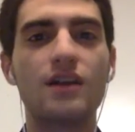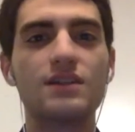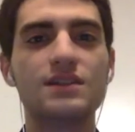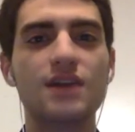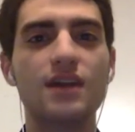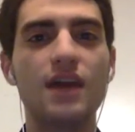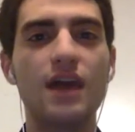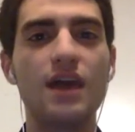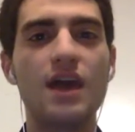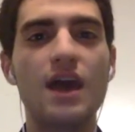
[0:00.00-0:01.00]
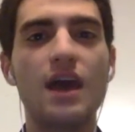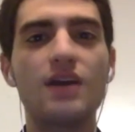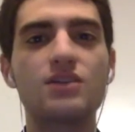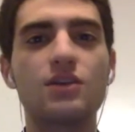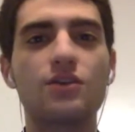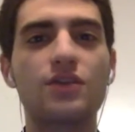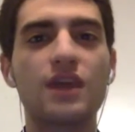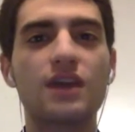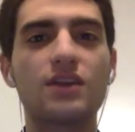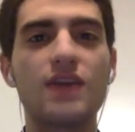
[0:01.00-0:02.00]
Sunday? And do you
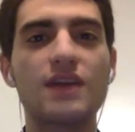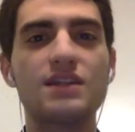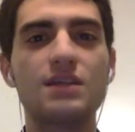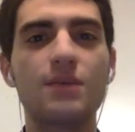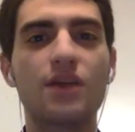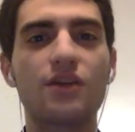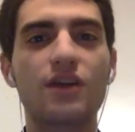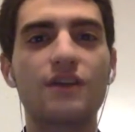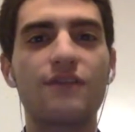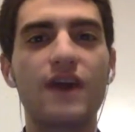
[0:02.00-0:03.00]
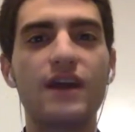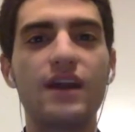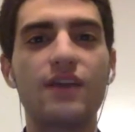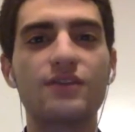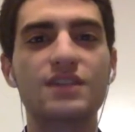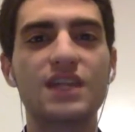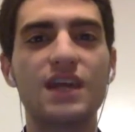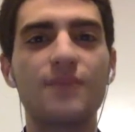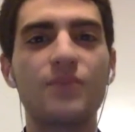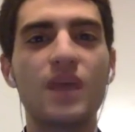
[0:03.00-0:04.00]
think that D. Milliner can find another
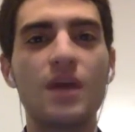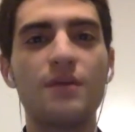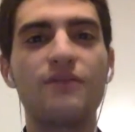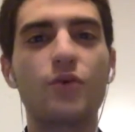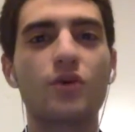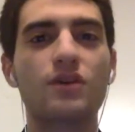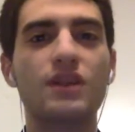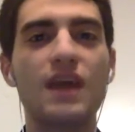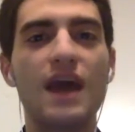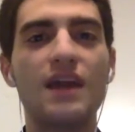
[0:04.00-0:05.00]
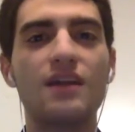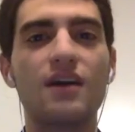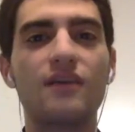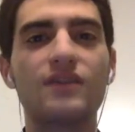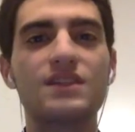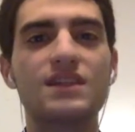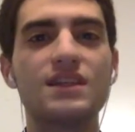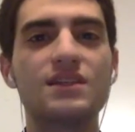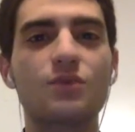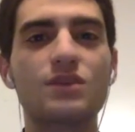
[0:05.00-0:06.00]
team before the end of the
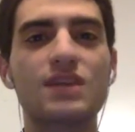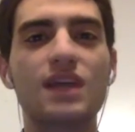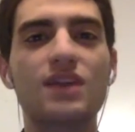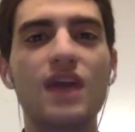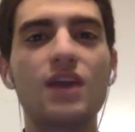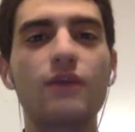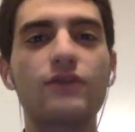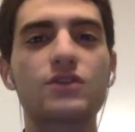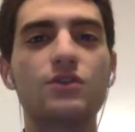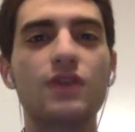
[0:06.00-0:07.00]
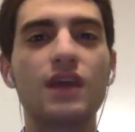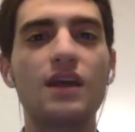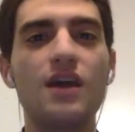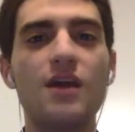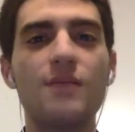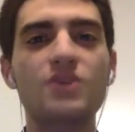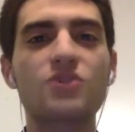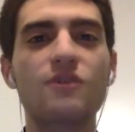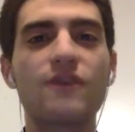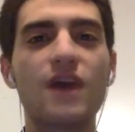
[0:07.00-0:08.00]
season? Once again, thank you for tuning in. Make sure
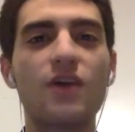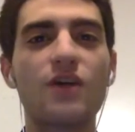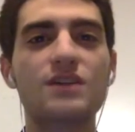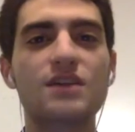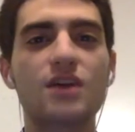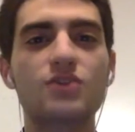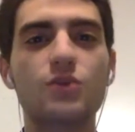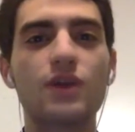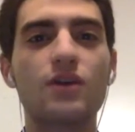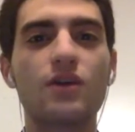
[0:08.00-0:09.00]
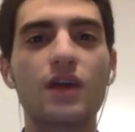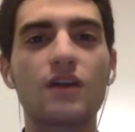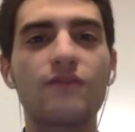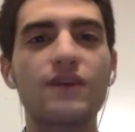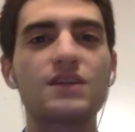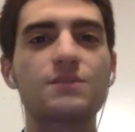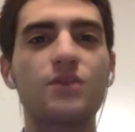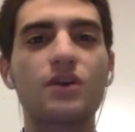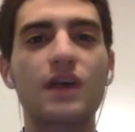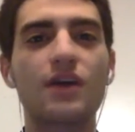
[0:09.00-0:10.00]
to follow us on Twitter and on
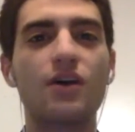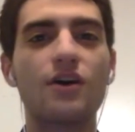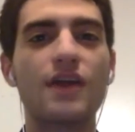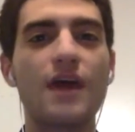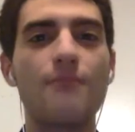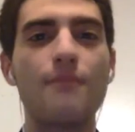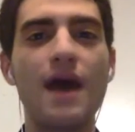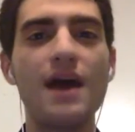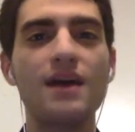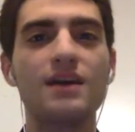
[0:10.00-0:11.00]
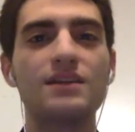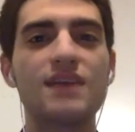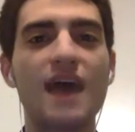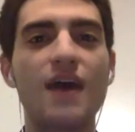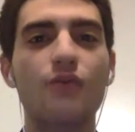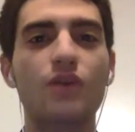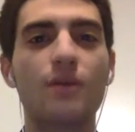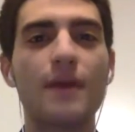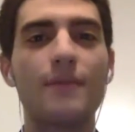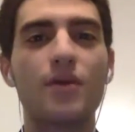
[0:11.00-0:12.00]
Facebook and all that. Matt is at Real
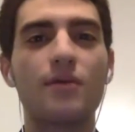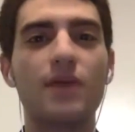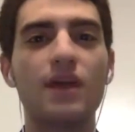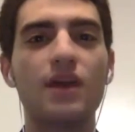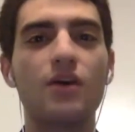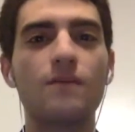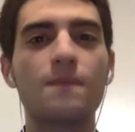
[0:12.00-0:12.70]
Matt Barbado.